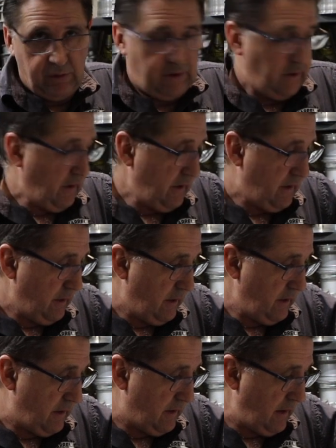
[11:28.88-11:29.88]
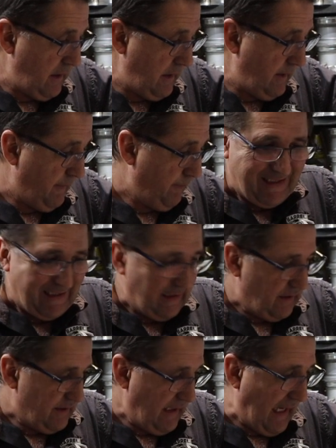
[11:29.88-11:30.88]
would suggest that this
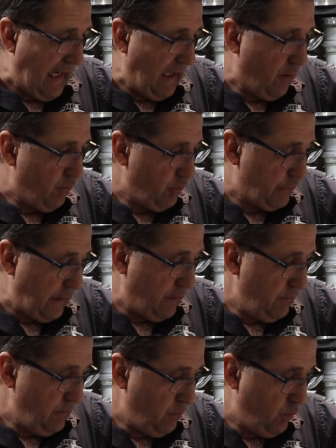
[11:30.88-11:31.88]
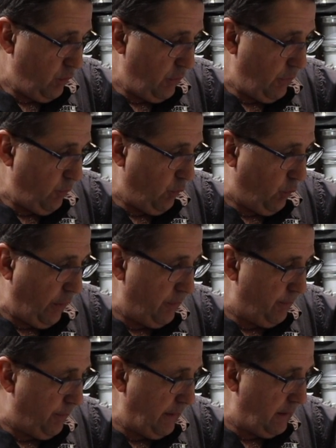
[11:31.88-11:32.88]
next hour or so
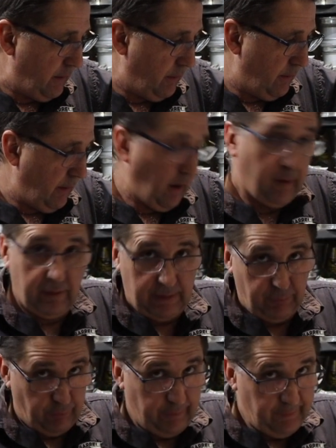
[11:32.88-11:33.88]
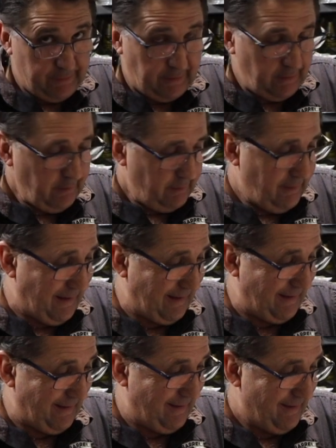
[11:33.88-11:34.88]
won't be overly riveting
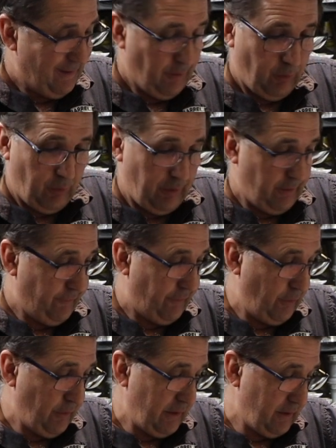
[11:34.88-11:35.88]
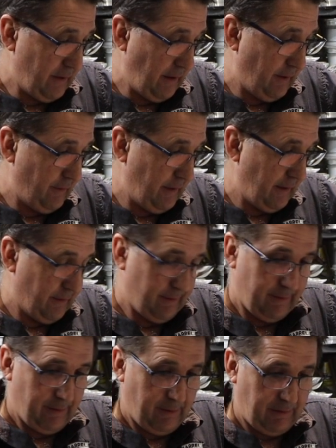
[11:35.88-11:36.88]
viewing, so yeah,
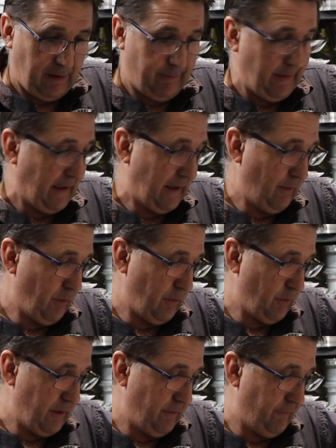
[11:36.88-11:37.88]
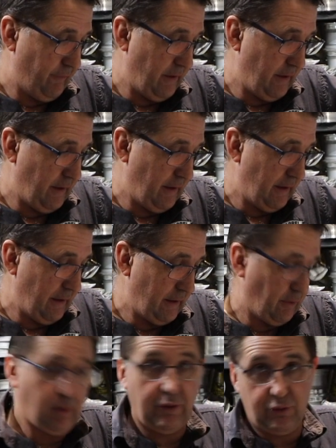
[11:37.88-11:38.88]
I'll come back in when we've
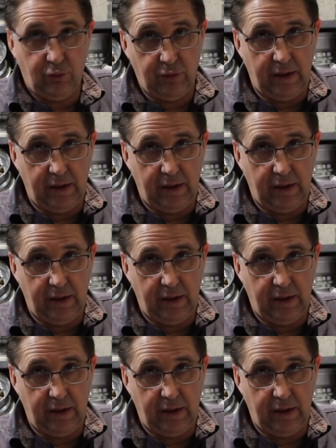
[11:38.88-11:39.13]
got this all